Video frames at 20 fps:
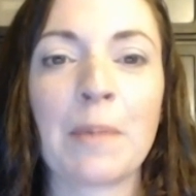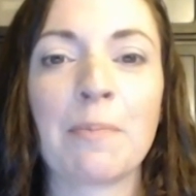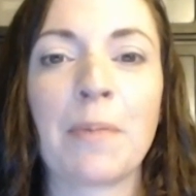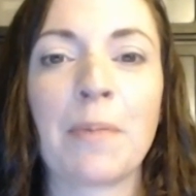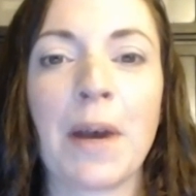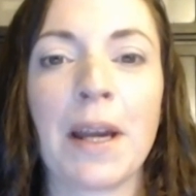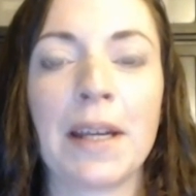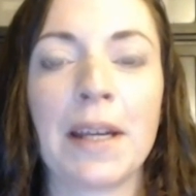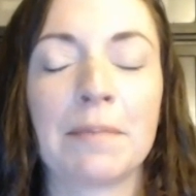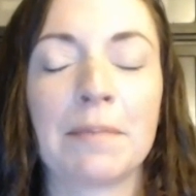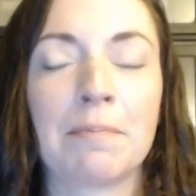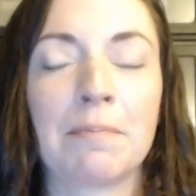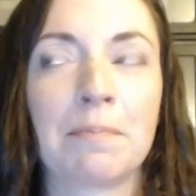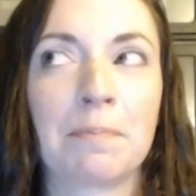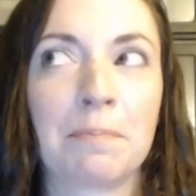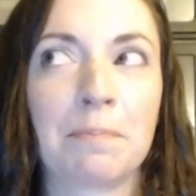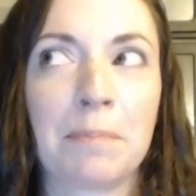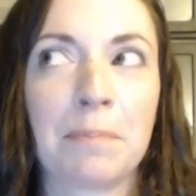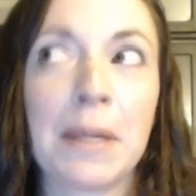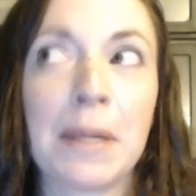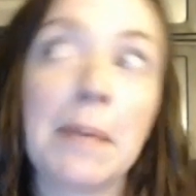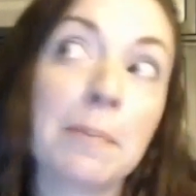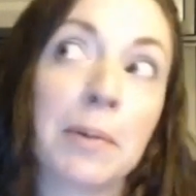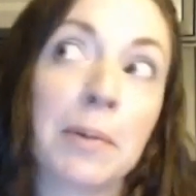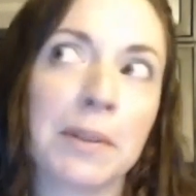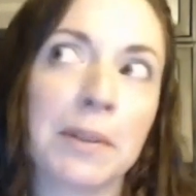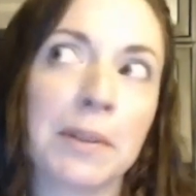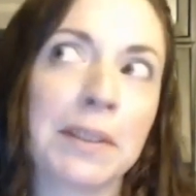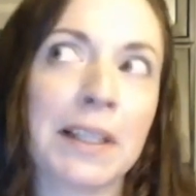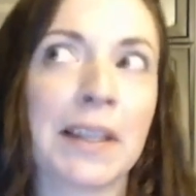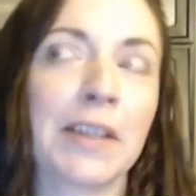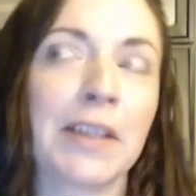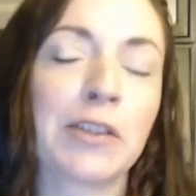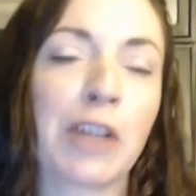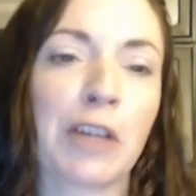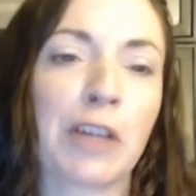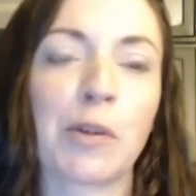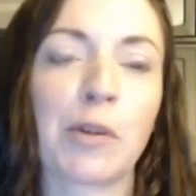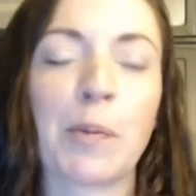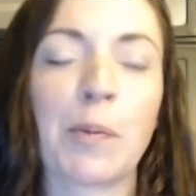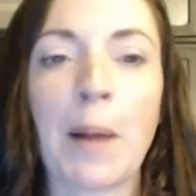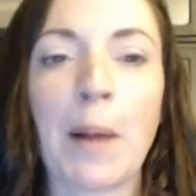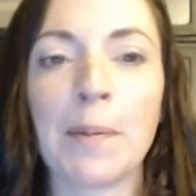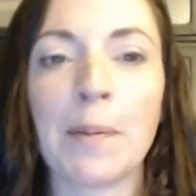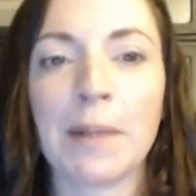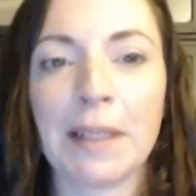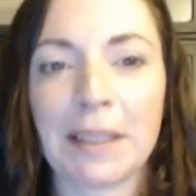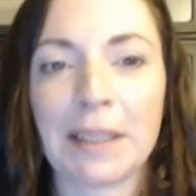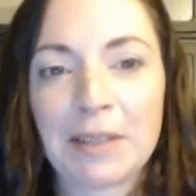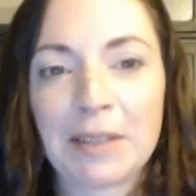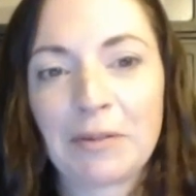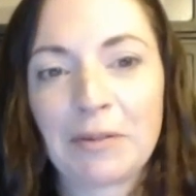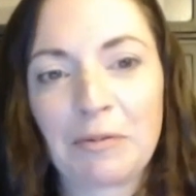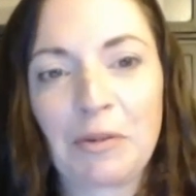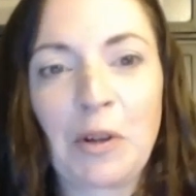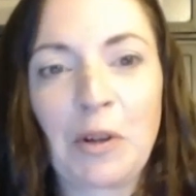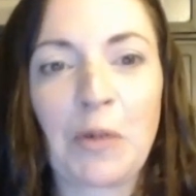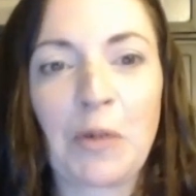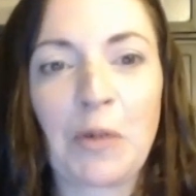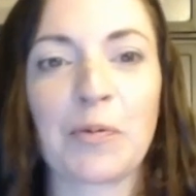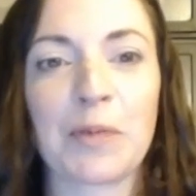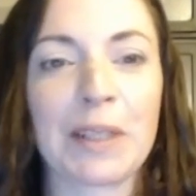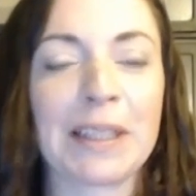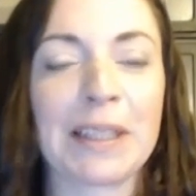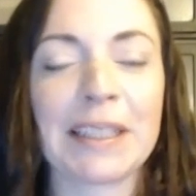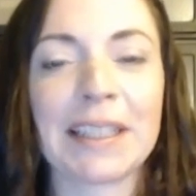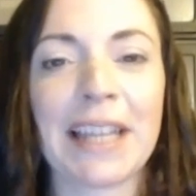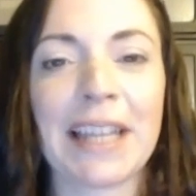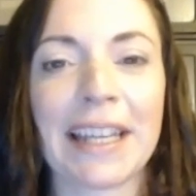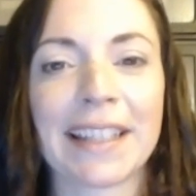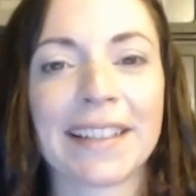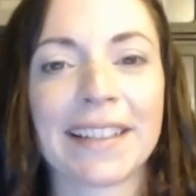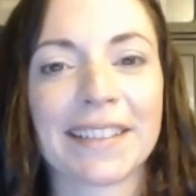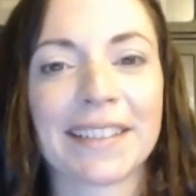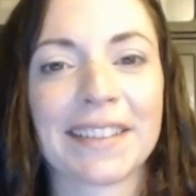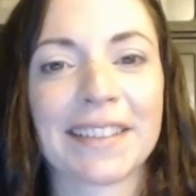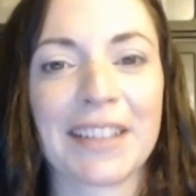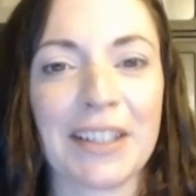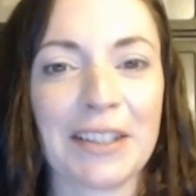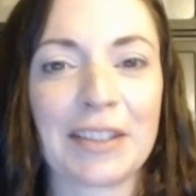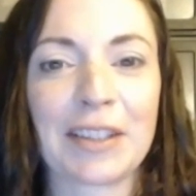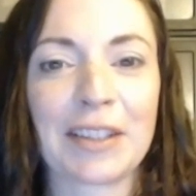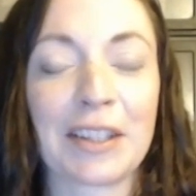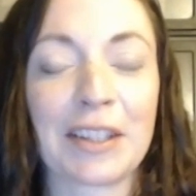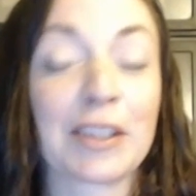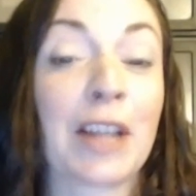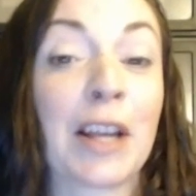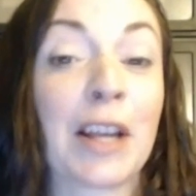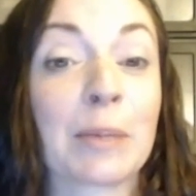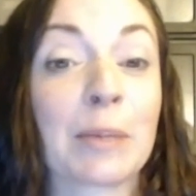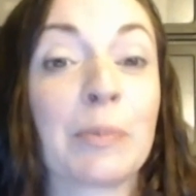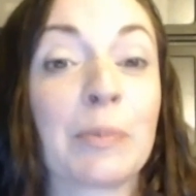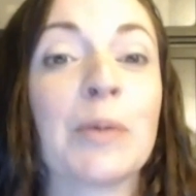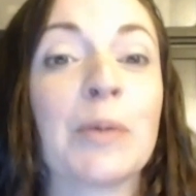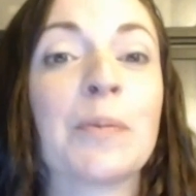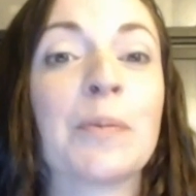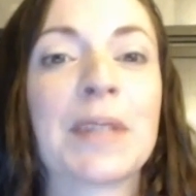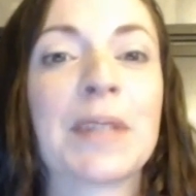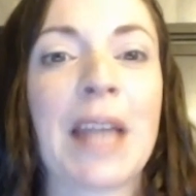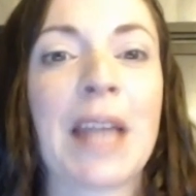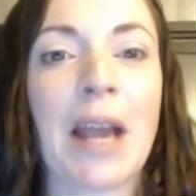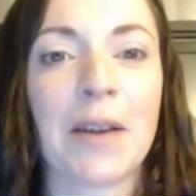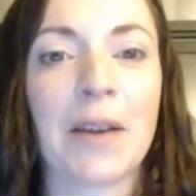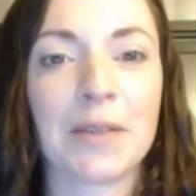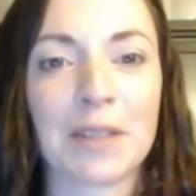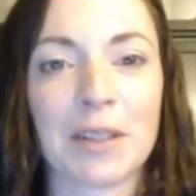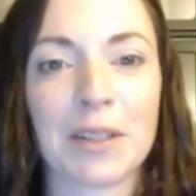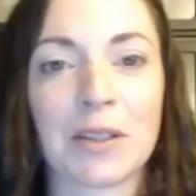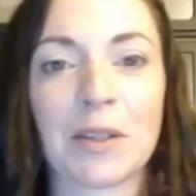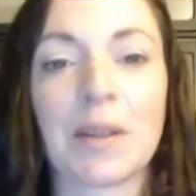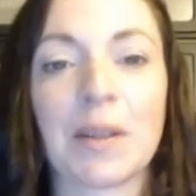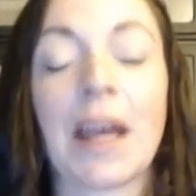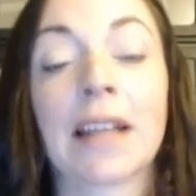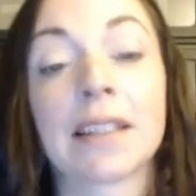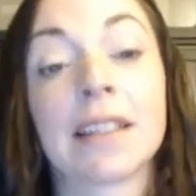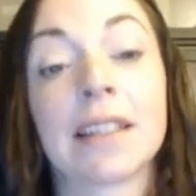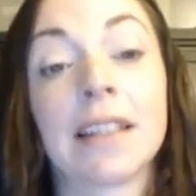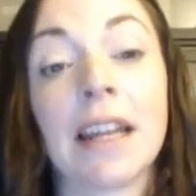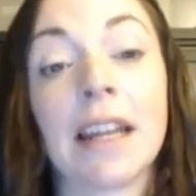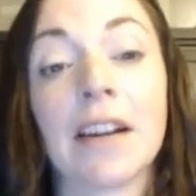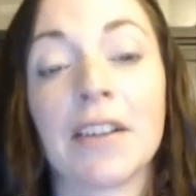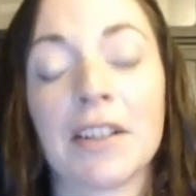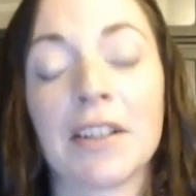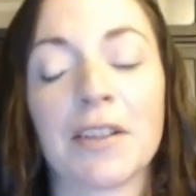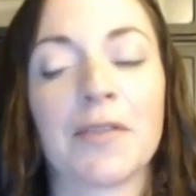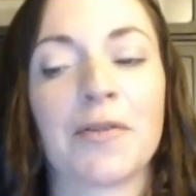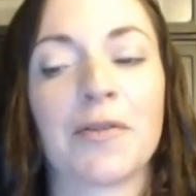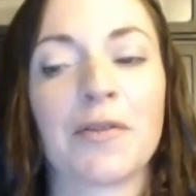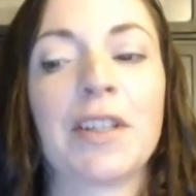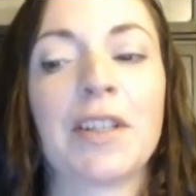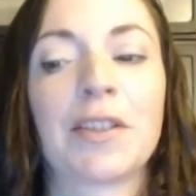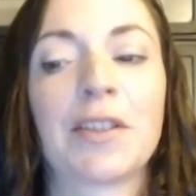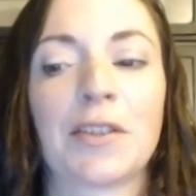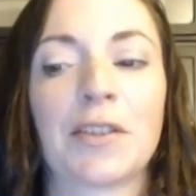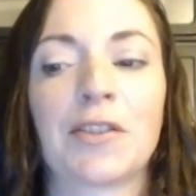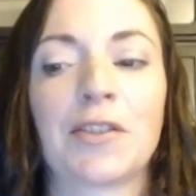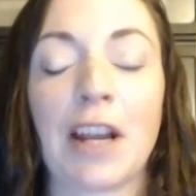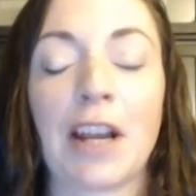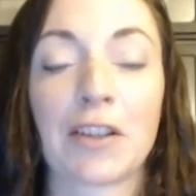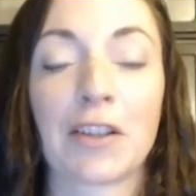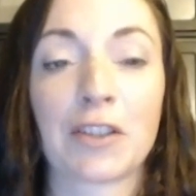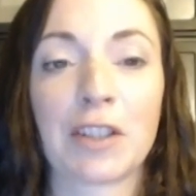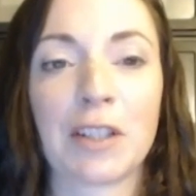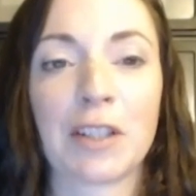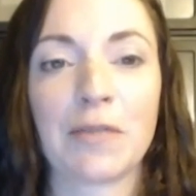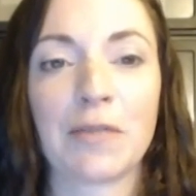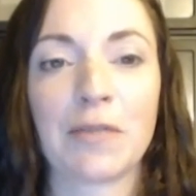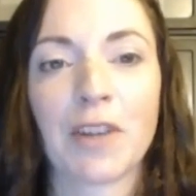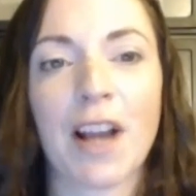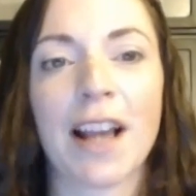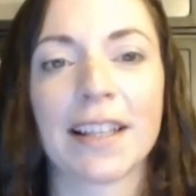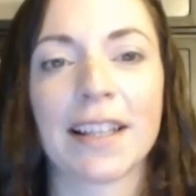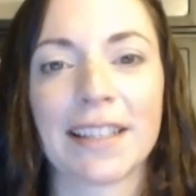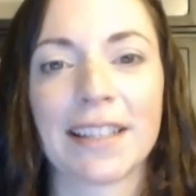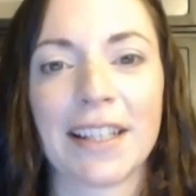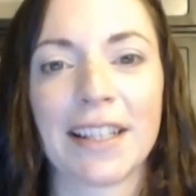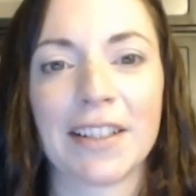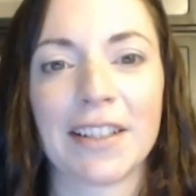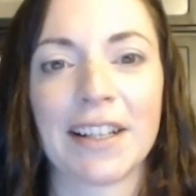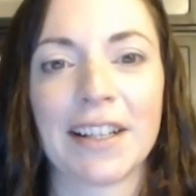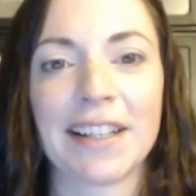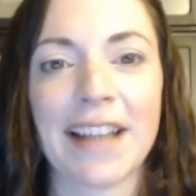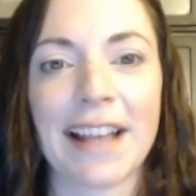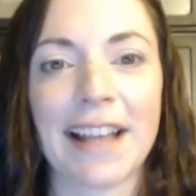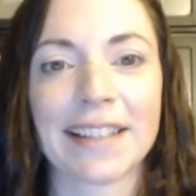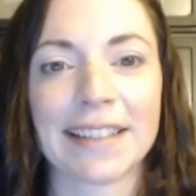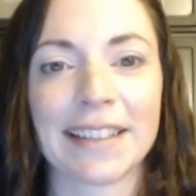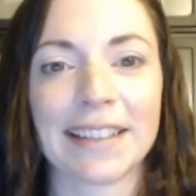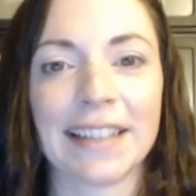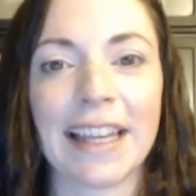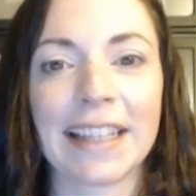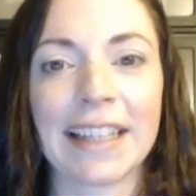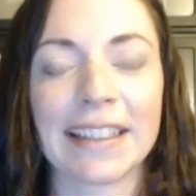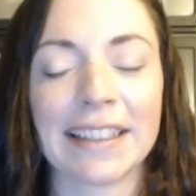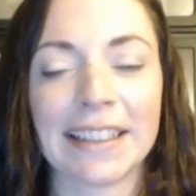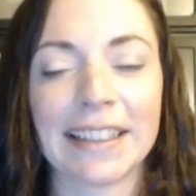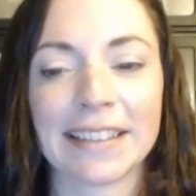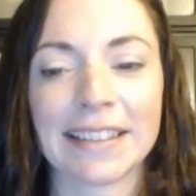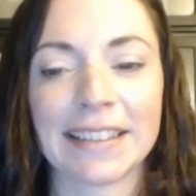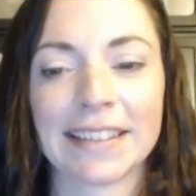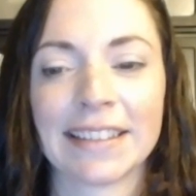But people in the general public don't really like the sonic boom sound. And so that's an area of research actually for us here at NASA Langley.